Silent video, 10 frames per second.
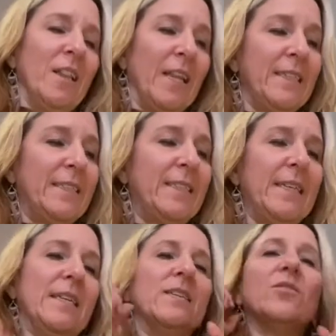Let's
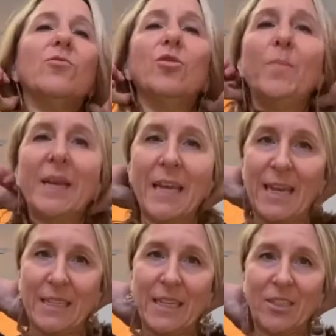see. So new
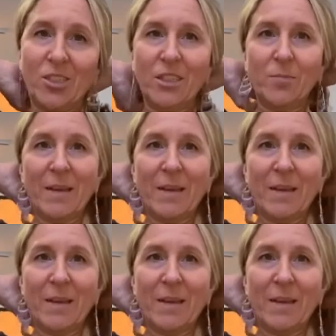beginnings. Let's just